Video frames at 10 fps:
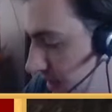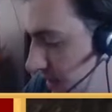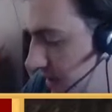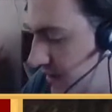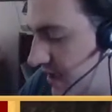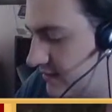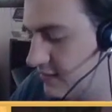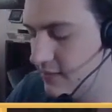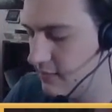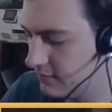Okay,
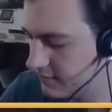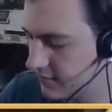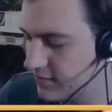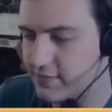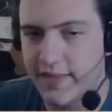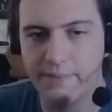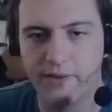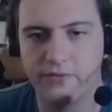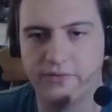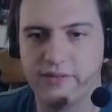So that
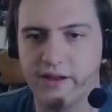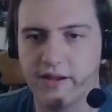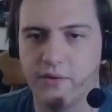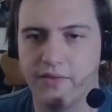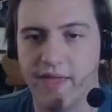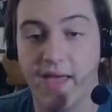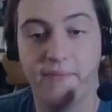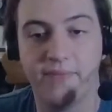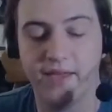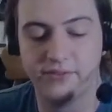buttress is going to go on there.
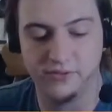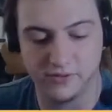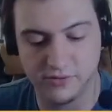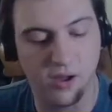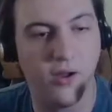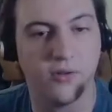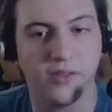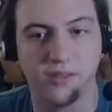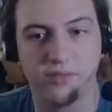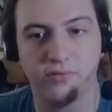That's just
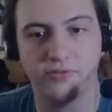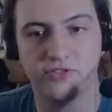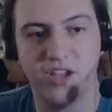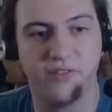holding through sheer